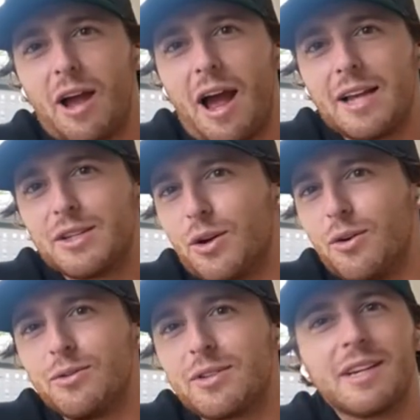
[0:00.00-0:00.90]
I
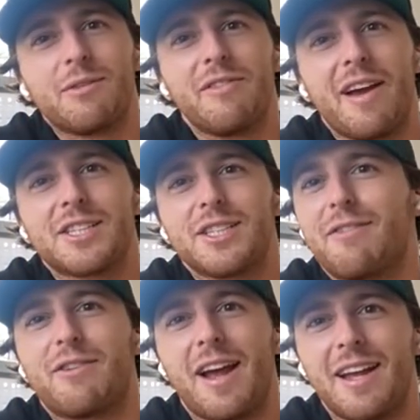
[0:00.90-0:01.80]
don't think we've actually
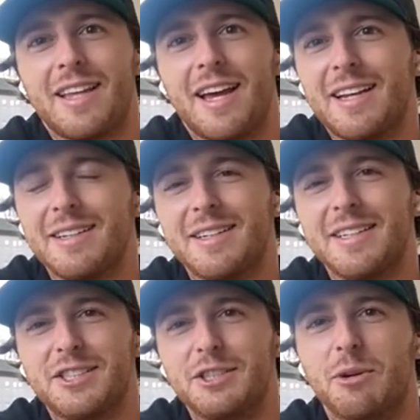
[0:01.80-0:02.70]
ever had that
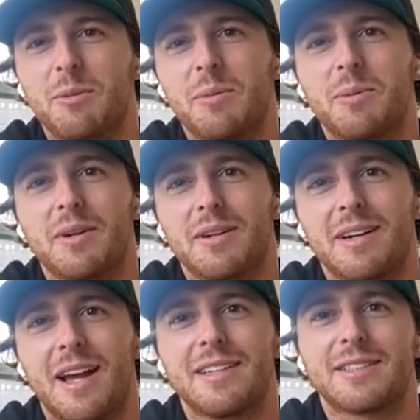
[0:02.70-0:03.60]
issue where people
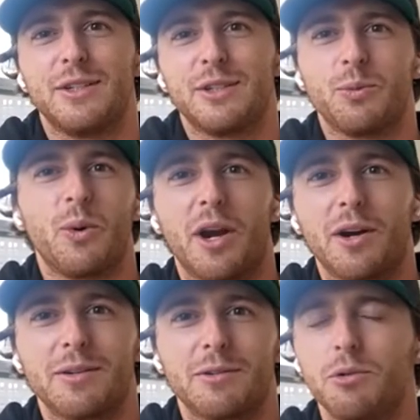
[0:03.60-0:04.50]
are asking us,
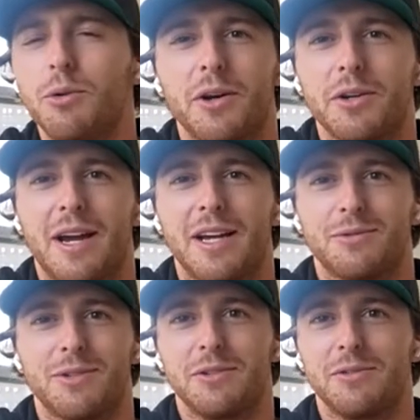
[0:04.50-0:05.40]
who are you guys?
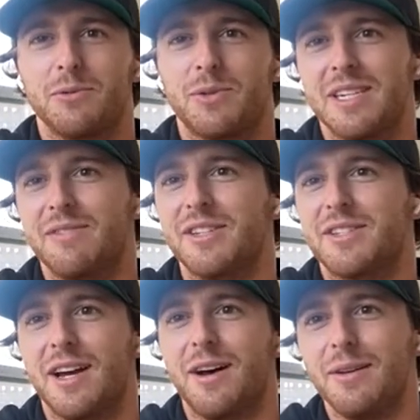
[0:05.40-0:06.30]
What do you even
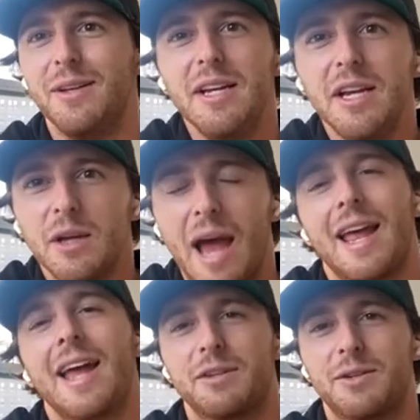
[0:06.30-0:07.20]
sell?
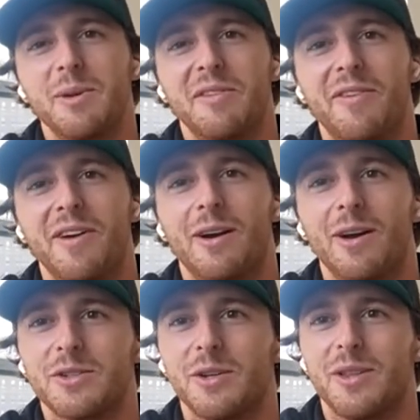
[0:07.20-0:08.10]
And to be fair,
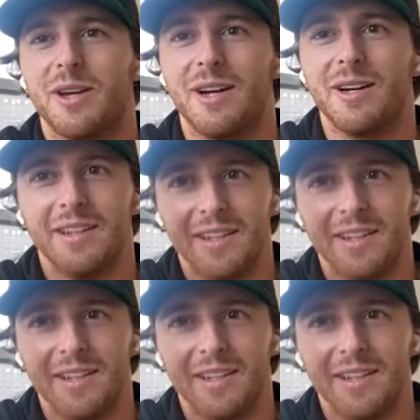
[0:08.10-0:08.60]
also the